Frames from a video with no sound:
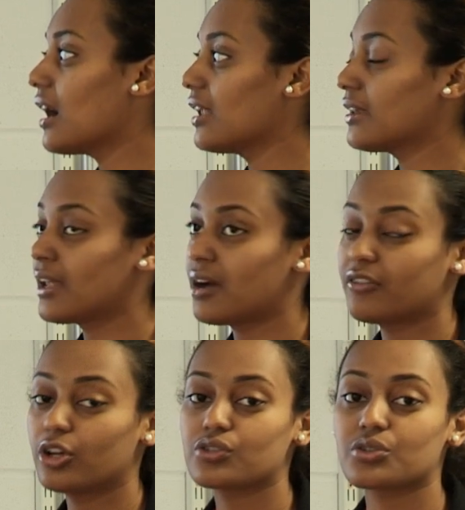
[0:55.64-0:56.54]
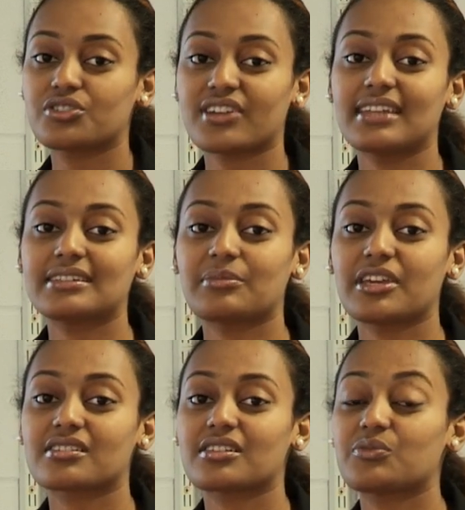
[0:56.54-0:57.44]
And I've also tried to
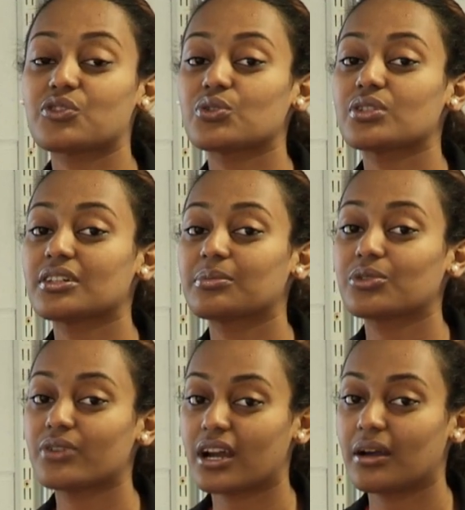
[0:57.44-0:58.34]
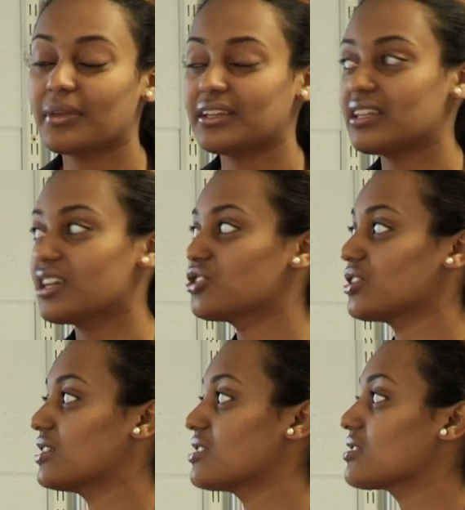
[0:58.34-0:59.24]
make some suitable
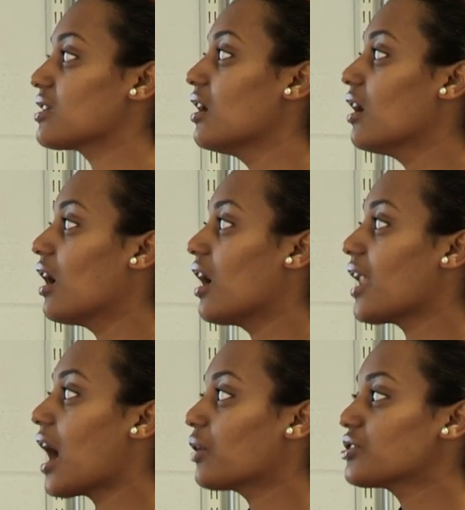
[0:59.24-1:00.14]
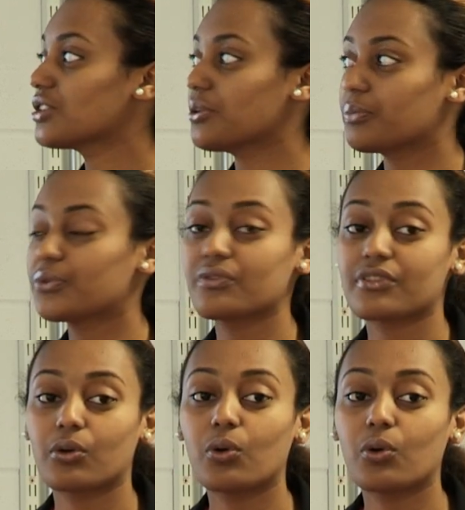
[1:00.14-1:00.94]
recommendations on how to improve the